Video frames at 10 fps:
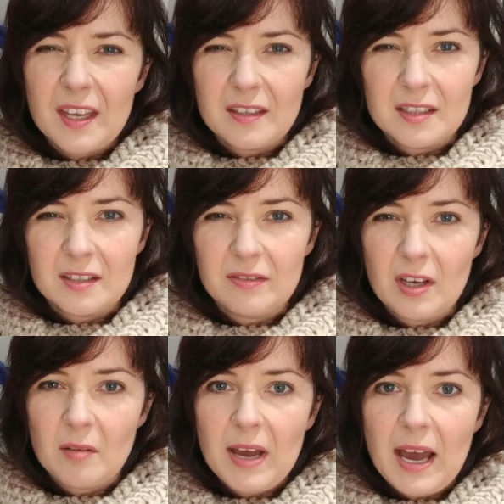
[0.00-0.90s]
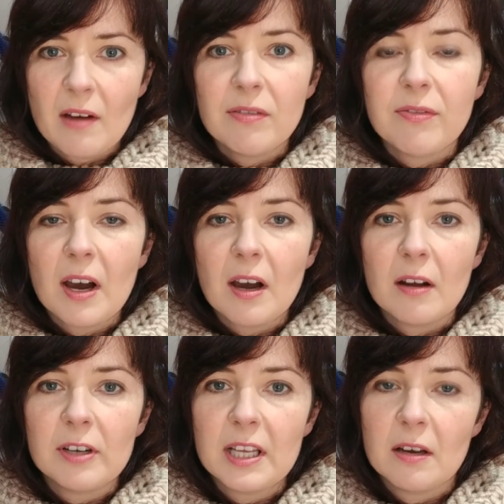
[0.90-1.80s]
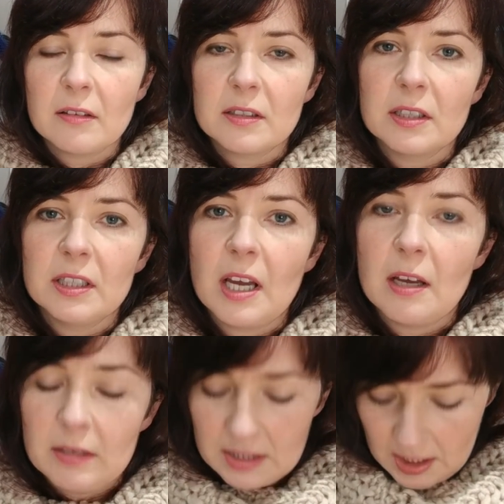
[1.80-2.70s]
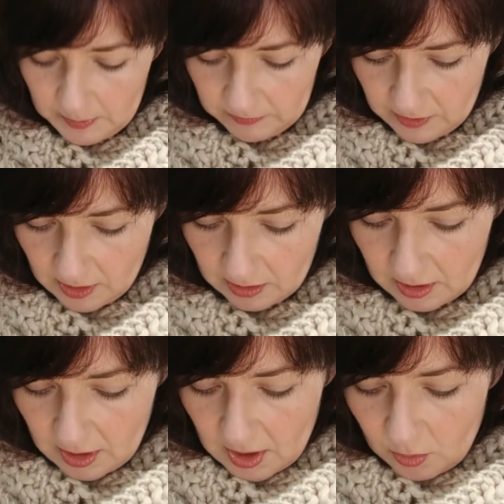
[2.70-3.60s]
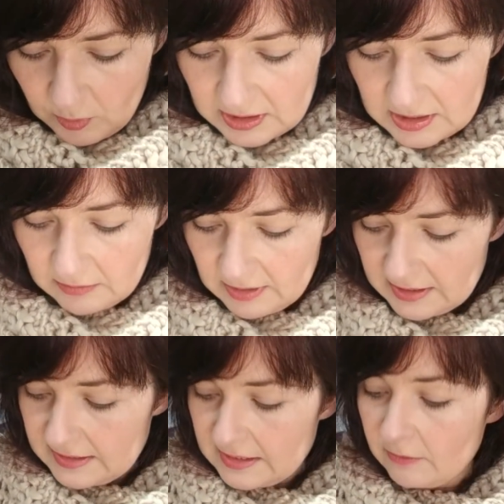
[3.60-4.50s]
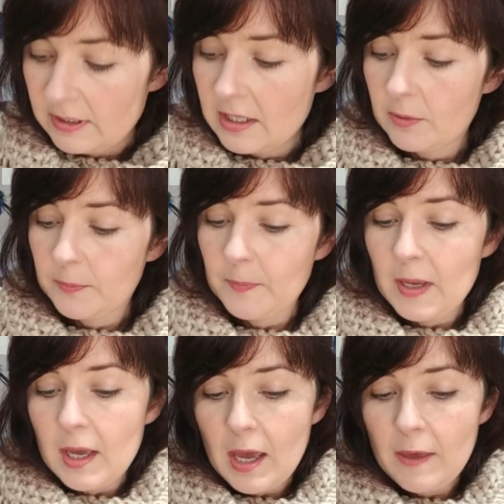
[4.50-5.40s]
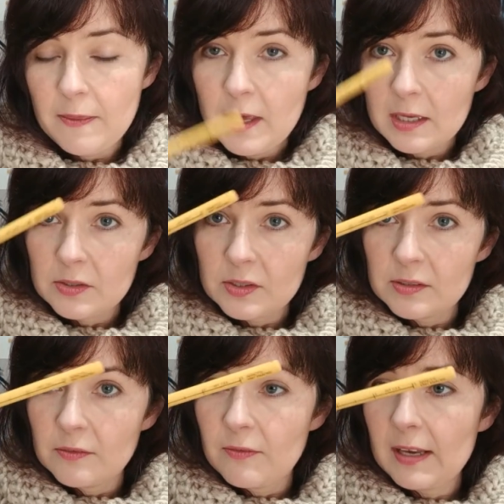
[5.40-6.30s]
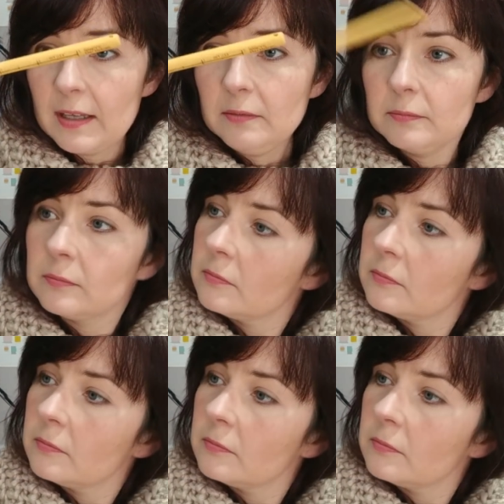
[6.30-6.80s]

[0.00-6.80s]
thickness of yarn, but how far a yarn's going to go, the type of yarn, when you don't necessarily know. And this fella